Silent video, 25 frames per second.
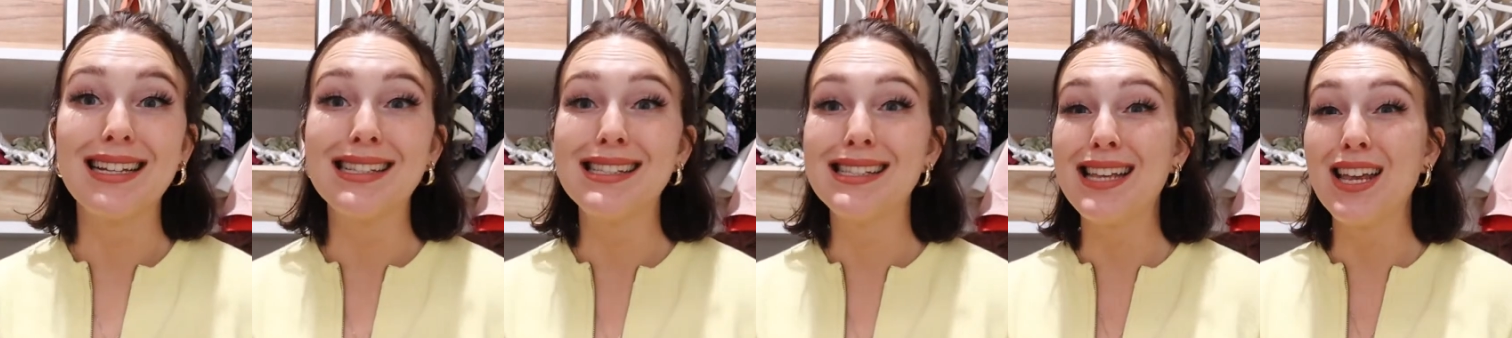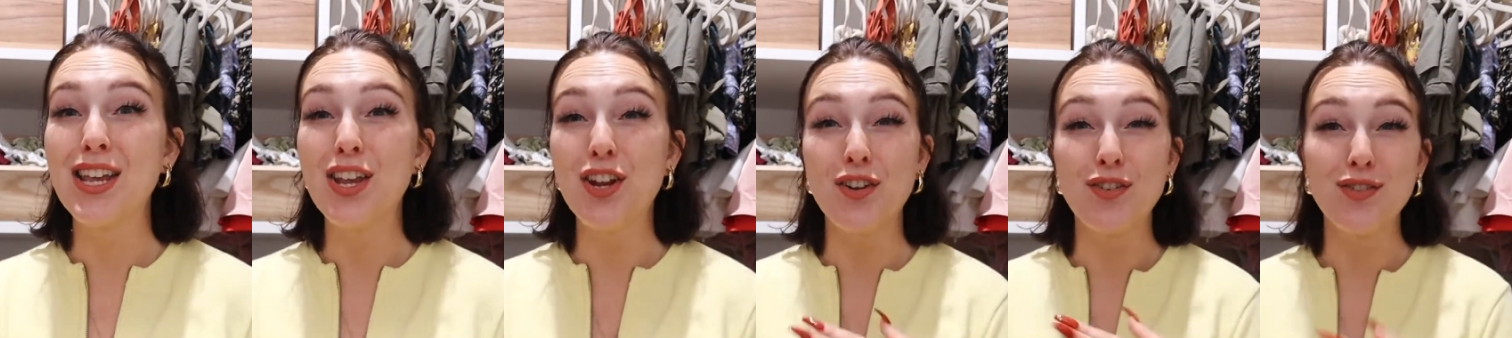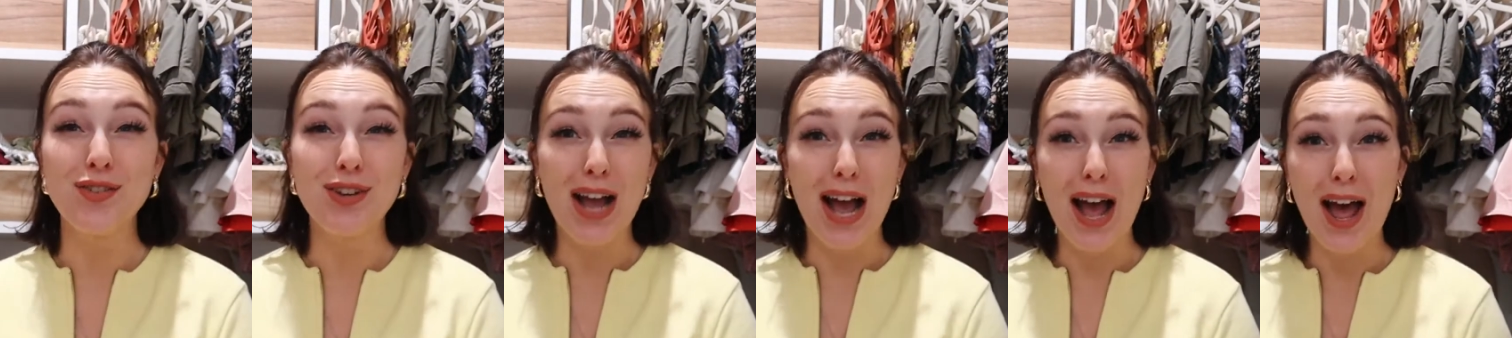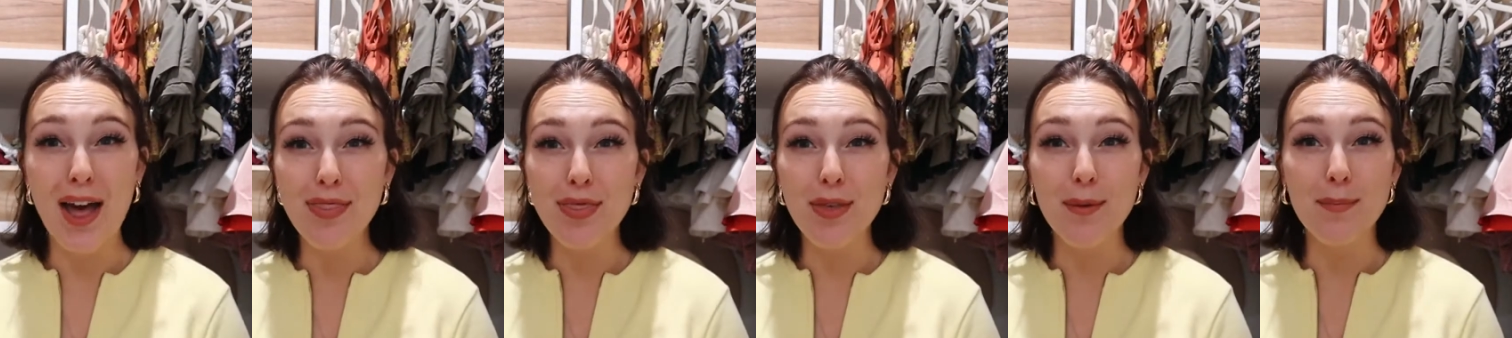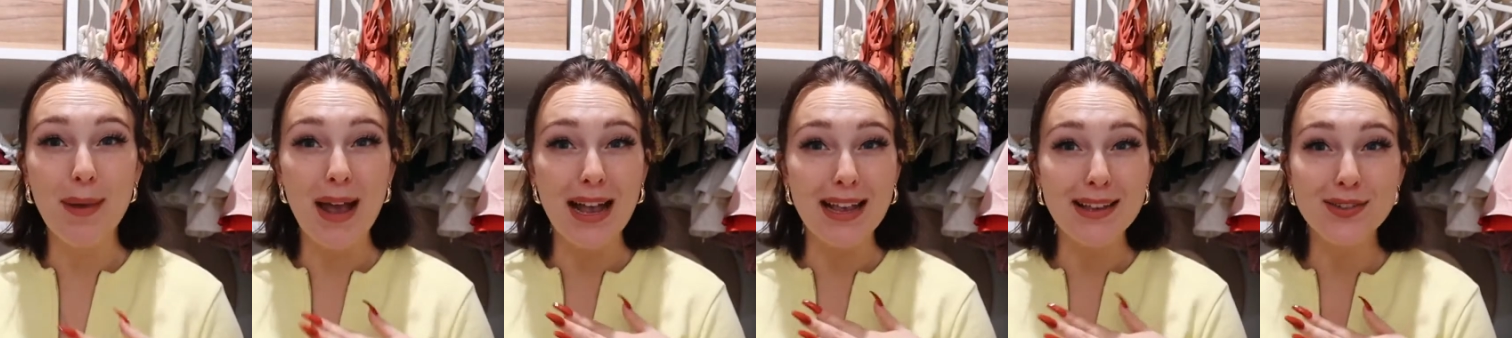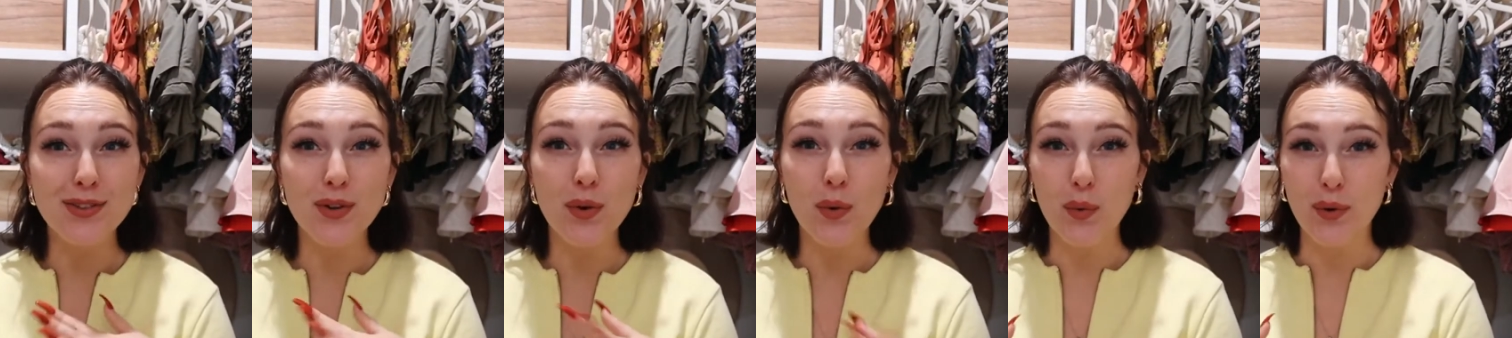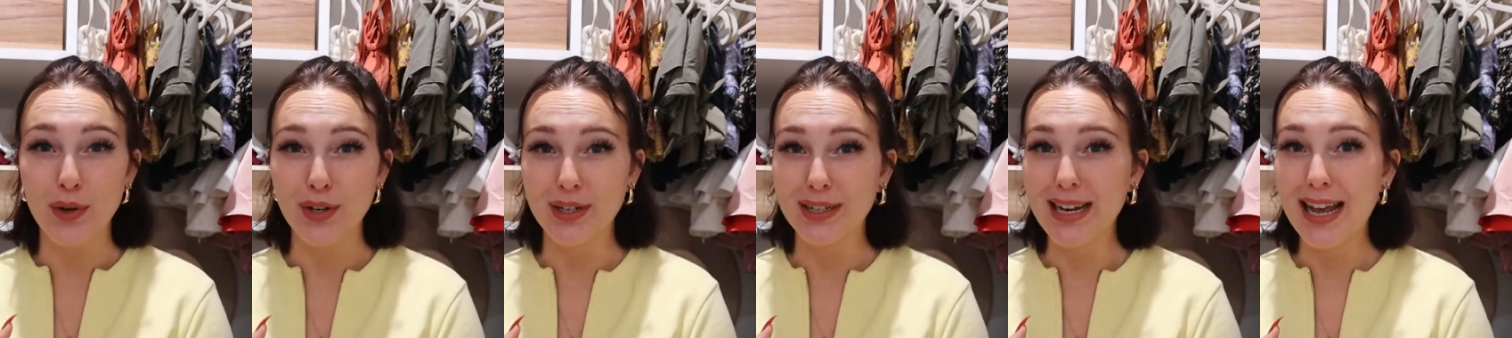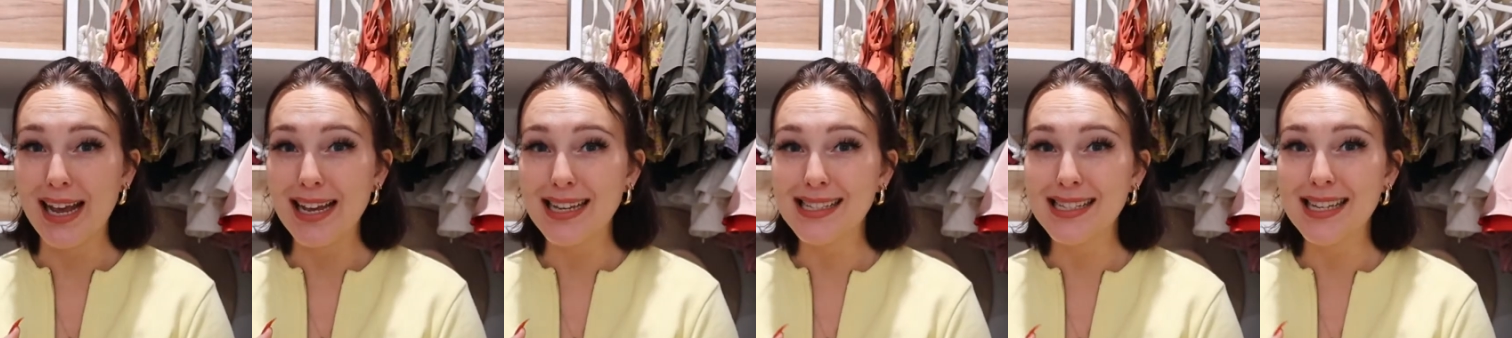let's say you're not the best at
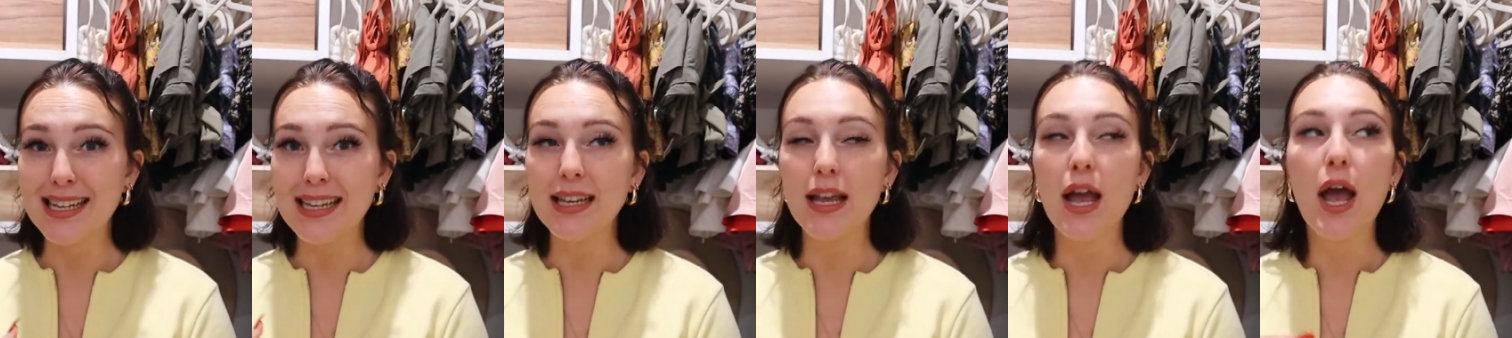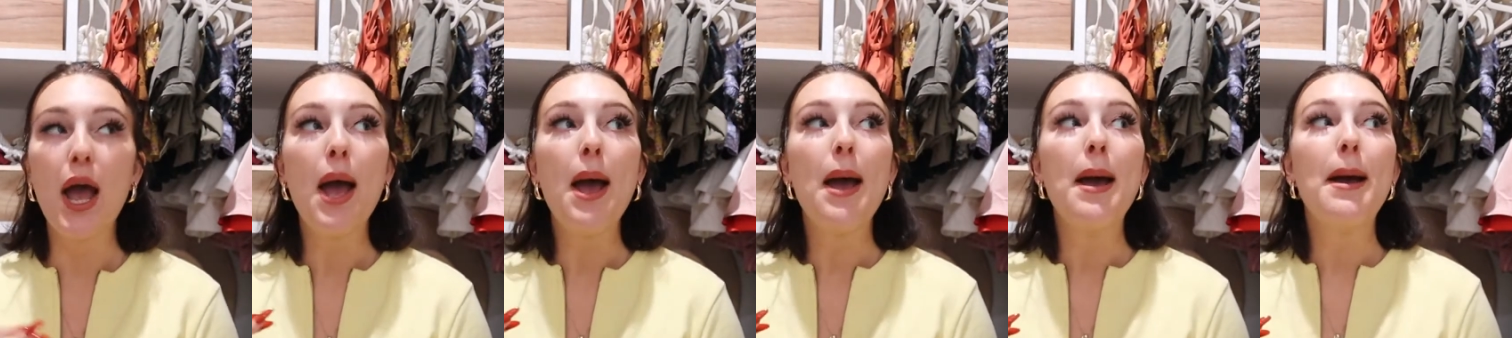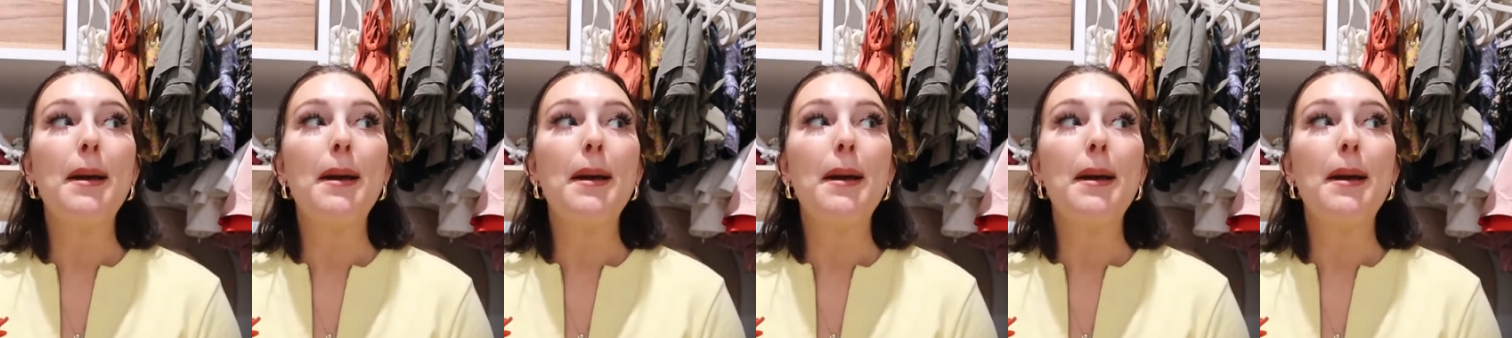organizing,